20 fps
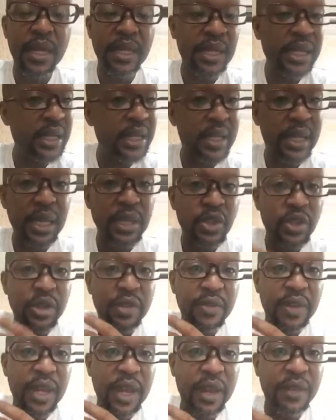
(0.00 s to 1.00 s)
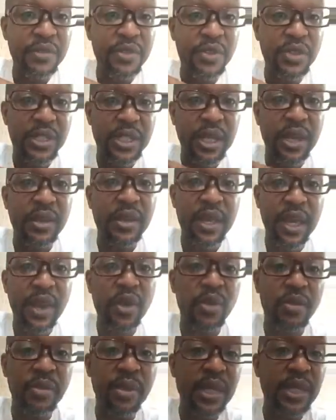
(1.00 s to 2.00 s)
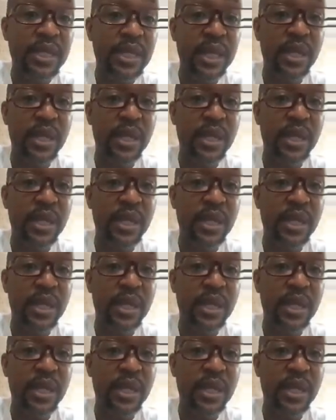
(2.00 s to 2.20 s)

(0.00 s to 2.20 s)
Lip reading: And they don't even have to sell their own meat.